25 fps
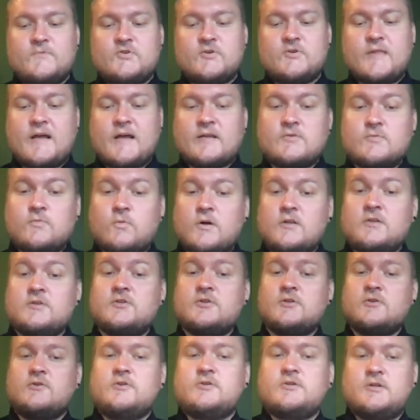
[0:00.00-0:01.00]
so that's one
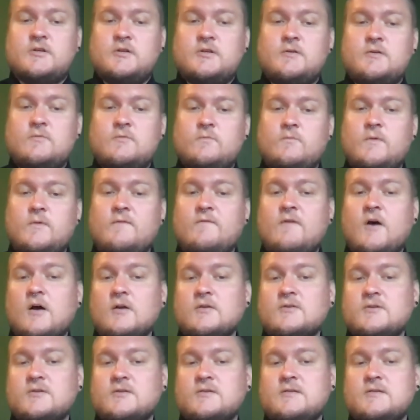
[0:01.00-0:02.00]
solution we've
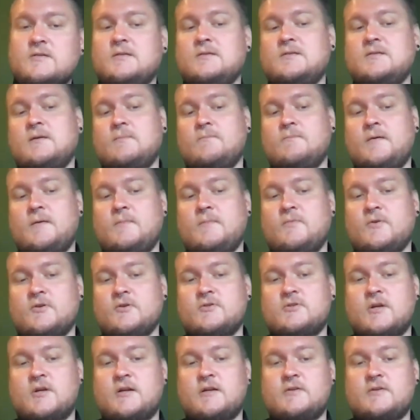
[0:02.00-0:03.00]
also seen some
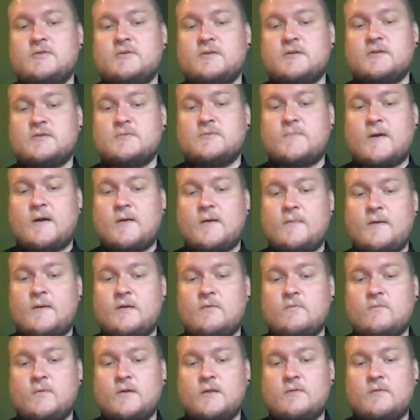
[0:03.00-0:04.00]
people starting to
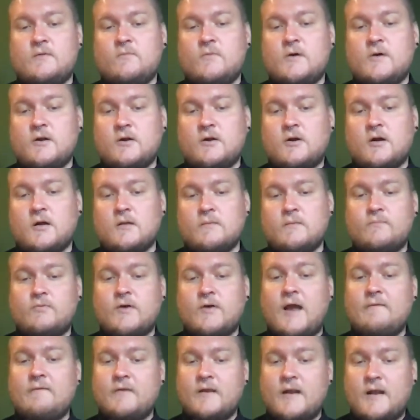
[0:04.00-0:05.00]
experiment with what are called
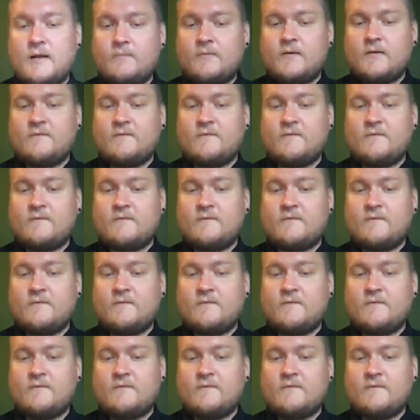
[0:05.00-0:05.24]
private